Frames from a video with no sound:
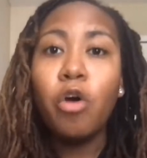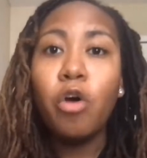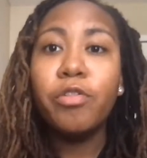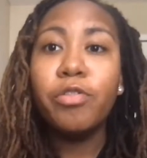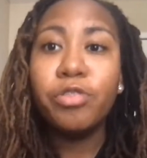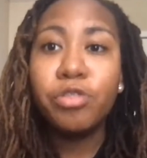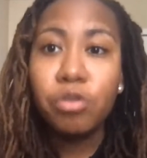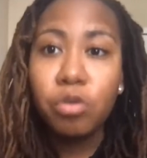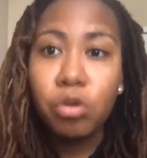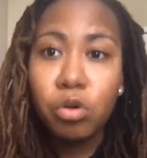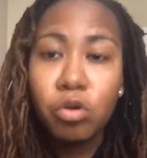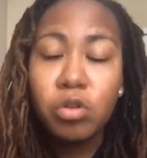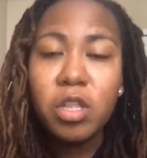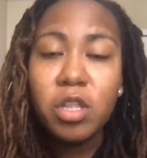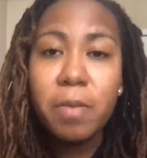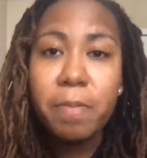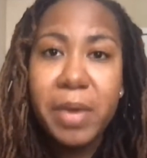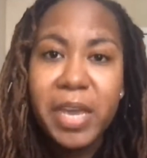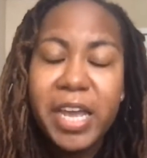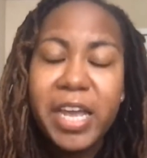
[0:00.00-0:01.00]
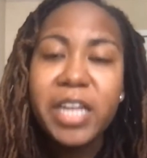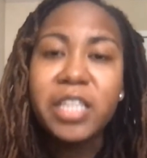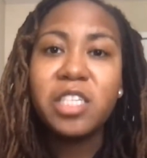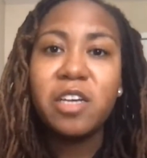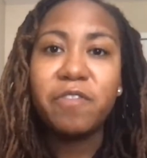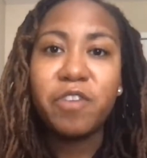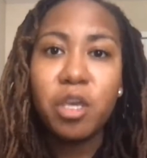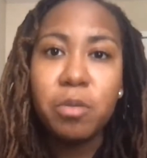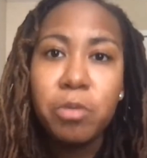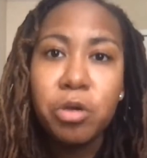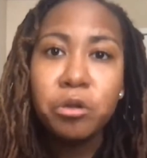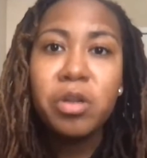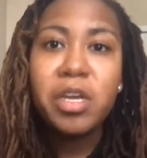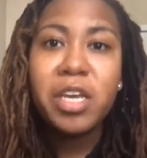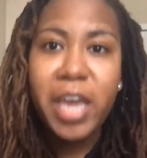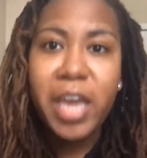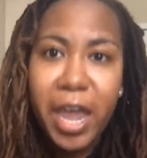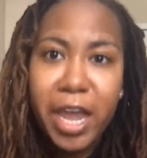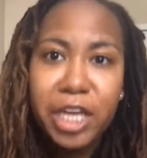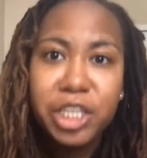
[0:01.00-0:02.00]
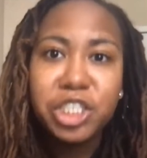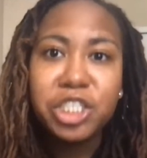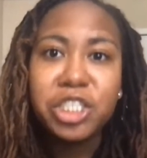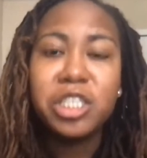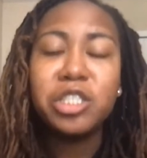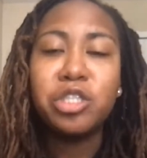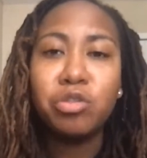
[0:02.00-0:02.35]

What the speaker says: through the means of communication